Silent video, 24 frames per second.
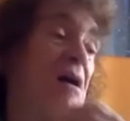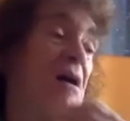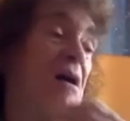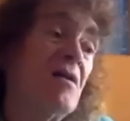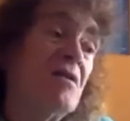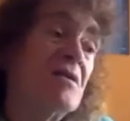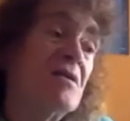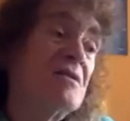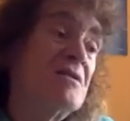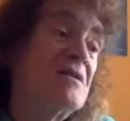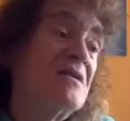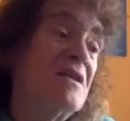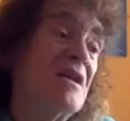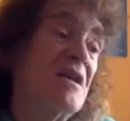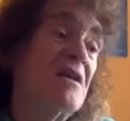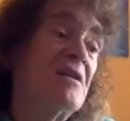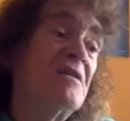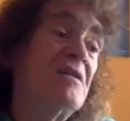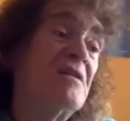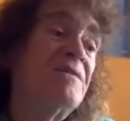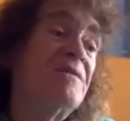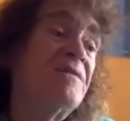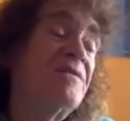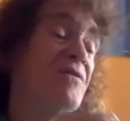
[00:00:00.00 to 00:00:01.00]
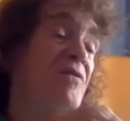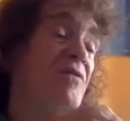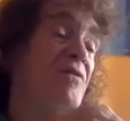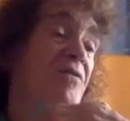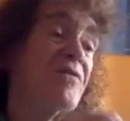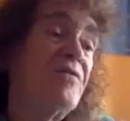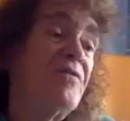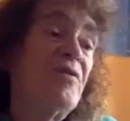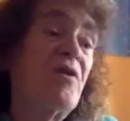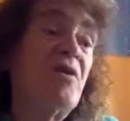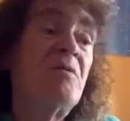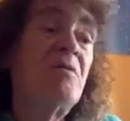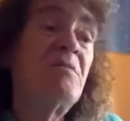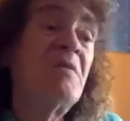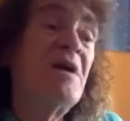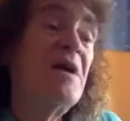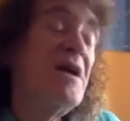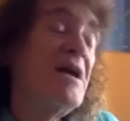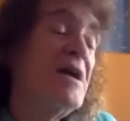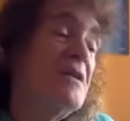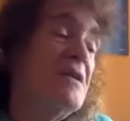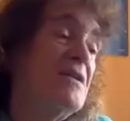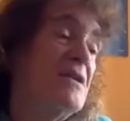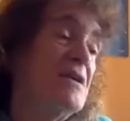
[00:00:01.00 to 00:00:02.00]
ourselves from
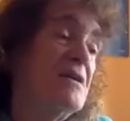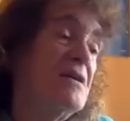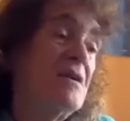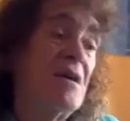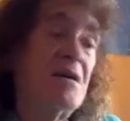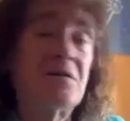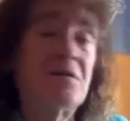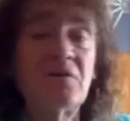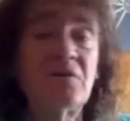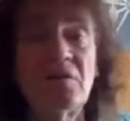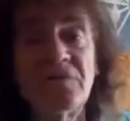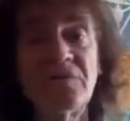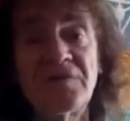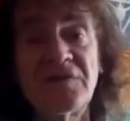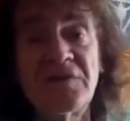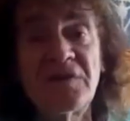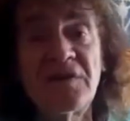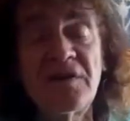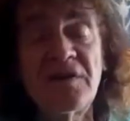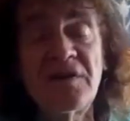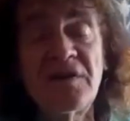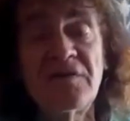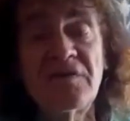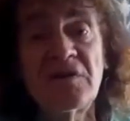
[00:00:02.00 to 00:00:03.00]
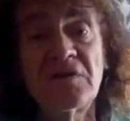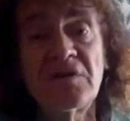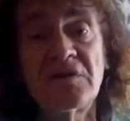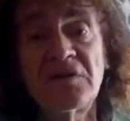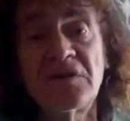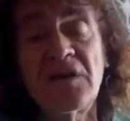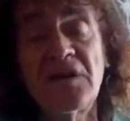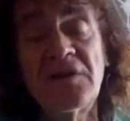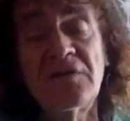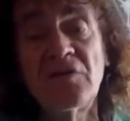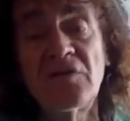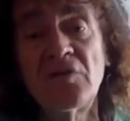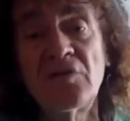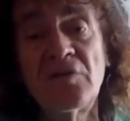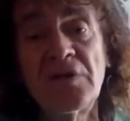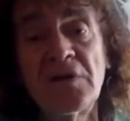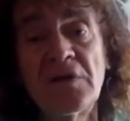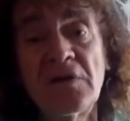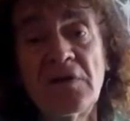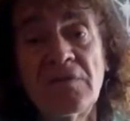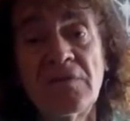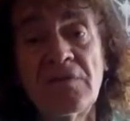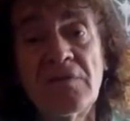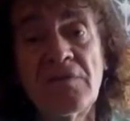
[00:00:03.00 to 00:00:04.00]
any kind of slavery.